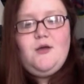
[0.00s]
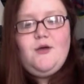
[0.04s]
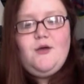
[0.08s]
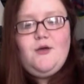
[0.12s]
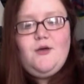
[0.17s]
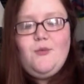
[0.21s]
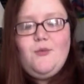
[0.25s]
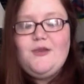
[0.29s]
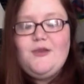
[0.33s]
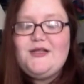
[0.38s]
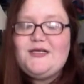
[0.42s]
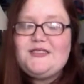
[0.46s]

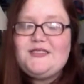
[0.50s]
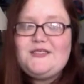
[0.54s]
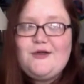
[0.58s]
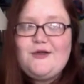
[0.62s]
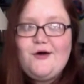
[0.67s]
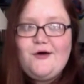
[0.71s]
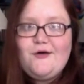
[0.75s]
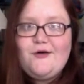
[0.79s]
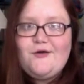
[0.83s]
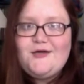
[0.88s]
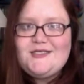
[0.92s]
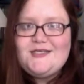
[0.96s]
When I
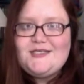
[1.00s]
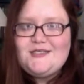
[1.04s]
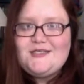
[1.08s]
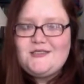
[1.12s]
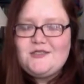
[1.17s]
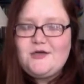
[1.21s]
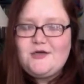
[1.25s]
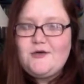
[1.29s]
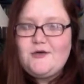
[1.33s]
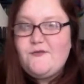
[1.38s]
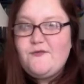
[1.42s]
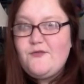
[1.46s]
saw Kristen
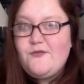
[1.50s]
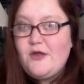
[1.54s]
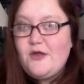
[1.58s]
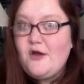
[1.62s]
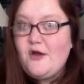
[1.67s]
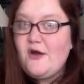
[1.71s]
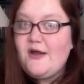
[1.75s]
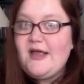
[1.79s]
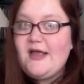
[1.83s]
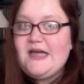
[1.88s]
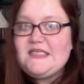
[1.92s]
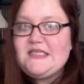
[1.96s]
of the
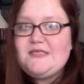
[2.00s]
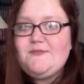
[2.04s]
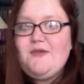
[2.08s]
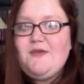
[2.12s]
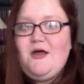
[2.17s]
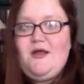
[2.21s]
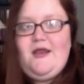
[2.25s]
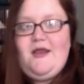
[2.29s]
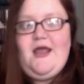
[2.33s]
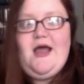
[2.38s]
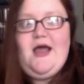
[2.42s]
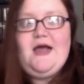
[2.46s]
Yarngasm
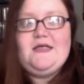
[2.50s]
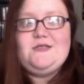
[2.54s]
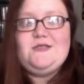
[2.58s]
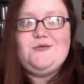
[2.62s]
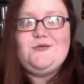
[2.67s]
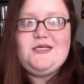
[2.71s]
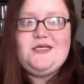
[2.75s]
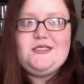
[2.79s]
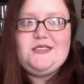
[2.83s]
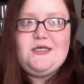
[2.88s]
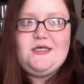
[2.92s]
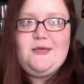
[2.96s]
podcast
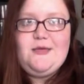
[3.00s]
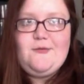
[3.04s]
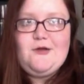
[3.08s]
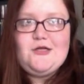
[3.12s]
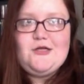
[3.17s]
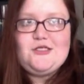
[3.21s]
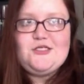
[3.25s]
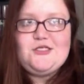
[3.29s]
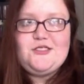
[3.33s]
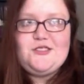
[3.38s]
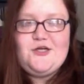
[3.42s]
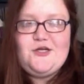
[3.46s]
recently
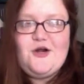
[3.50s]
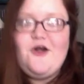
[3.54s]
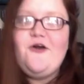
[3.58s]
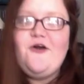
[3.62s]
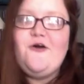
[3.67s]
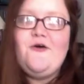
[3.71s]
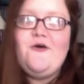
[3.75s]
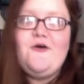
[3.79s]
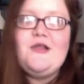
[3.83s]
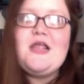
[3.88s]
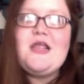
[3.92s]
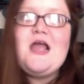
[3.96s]
purchased her
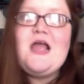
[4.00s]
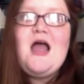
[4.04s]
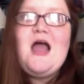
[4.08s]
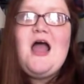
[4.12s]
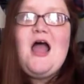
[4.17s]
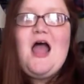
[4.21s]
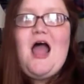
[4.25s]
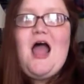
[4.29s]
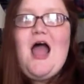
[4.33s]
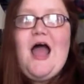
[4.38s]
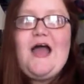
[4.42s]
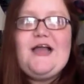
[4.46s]
own,
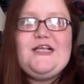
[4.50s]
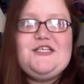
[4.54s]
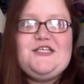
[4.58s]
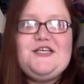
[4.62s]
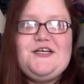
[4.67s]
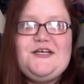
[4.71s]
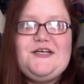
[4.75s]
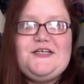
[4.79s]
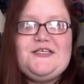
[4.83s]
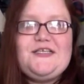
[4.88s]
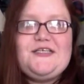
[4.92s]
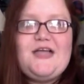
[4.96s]
I
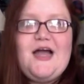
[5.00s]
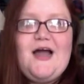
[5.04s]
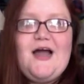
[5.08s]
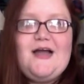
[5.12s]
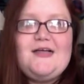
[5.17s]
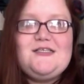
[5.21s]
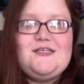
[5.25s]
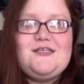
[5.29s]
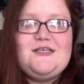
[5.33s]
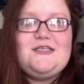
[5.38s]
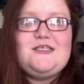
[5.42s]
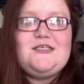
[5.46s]
just
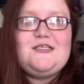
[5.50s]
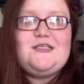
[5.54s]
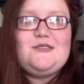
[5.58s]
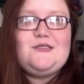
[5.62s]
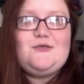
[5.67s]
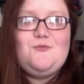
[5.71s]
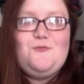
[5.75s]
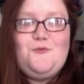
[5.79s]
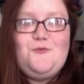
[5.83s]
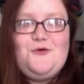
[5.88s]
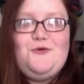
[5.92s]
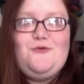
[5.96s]

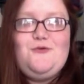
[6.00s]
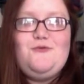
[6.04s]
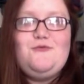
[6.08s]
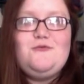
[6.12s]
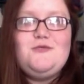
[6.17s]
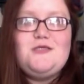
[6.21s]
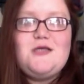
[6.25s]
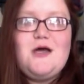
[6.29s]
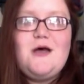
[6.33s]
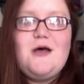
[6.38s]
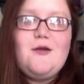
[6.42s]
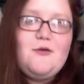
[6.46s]

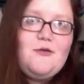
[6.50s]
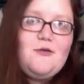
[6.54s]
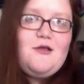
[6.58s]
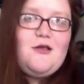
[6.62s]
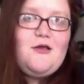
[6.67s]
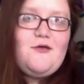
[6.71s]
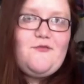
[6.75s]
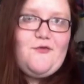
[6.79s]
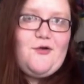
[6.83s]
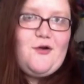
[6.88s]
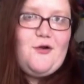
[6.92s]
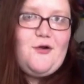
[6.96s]
swooned not only
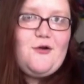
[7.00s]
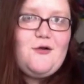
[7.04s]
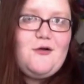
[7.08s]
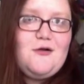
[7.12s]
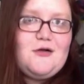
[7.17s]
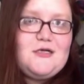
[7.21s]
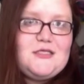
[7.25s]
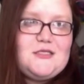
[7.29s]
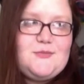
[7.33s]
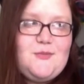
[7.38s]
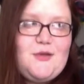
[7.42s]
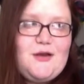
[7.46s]
over
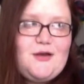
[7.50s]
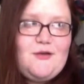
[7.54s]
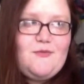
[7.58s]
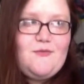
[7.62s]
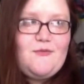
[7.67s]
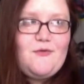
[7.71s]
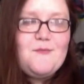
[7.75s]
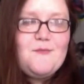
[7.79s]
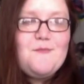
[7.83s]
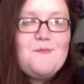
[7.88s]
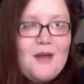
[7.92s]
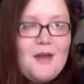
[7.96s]
hers, but it
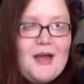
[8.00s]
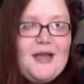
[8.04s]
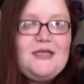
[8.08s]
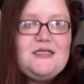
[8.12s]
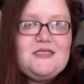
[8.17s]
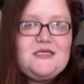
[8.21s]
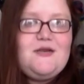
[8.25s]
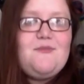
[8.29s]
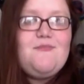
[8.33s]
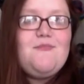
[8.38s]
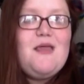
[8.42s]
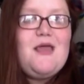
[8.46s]

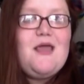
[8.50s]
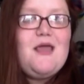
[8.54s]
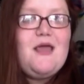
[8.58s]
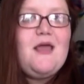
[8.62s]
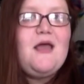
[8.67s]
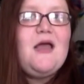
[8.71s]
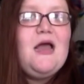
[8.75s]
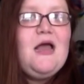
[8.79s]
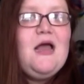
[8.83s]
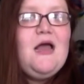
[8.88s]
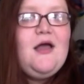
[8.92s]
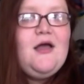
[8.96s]
reminded
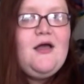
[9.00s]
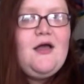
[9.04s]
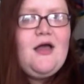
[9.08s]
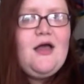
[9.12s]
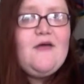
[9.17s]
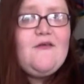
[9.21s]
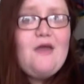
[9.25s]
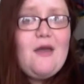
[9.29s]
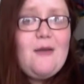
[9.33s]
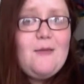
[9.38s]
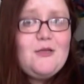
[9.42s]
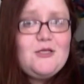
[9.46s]
me
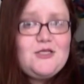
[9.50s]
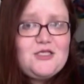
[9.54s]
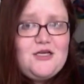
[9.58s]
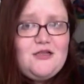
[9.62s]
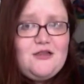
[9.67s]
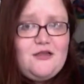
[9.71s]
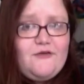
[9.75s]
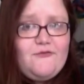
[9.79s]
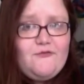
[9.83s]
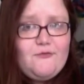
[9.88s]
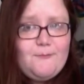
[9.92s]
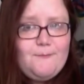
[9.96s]
of how much I
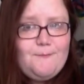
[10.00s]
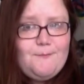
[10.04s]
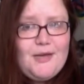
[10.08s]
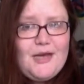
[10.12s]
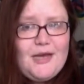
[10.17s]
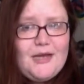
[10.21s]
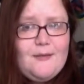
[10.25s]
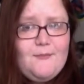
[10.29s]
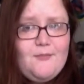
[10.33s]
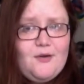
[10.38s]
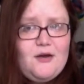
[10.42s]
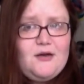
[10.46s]
loved
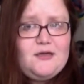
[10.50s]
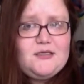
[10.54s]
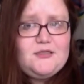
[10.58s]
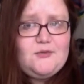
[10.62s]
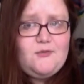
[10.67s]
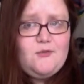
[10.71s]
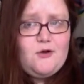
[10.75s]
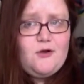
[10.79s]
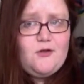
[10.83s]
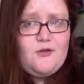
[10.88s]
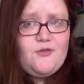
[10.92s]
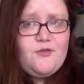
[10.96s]
my
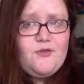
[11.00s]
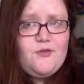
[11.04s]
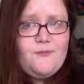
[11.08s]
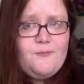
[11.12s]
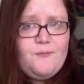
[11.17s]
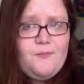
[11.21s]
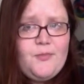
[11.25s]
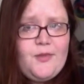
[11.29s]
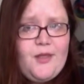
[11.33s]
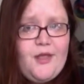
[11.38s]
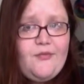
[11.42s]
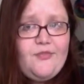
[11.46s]
Bosworth.
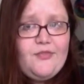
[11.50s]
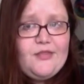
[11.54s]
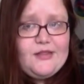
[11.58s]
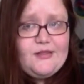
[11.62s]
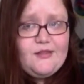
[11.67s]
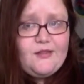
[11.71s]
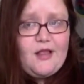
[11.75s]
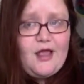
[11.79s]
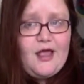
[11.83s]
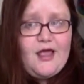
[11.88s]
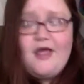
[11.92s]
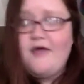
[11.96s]
And
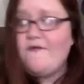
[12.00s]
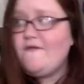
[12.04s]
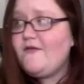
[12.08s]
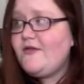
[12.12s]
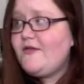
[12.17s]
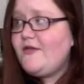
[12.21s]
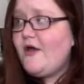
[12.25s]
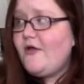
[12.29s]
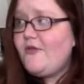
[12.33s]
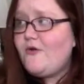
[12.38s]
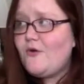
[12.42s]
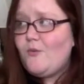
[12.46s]
I have
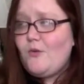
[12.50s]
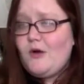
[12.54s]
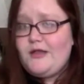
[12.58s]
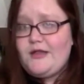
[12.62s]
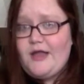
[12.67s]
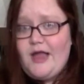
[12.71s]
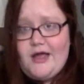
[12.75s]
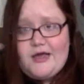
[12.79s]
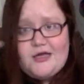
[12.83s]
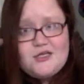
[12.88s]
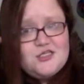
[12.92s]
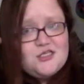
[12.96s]
another one
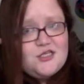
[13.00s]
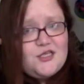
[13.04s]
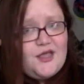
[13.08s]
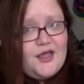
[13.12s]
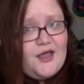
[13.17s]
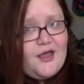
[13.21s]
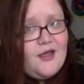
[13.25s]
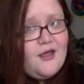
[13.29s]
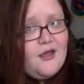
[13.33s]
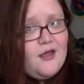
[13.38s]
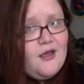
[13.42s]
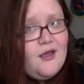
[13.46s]
actually,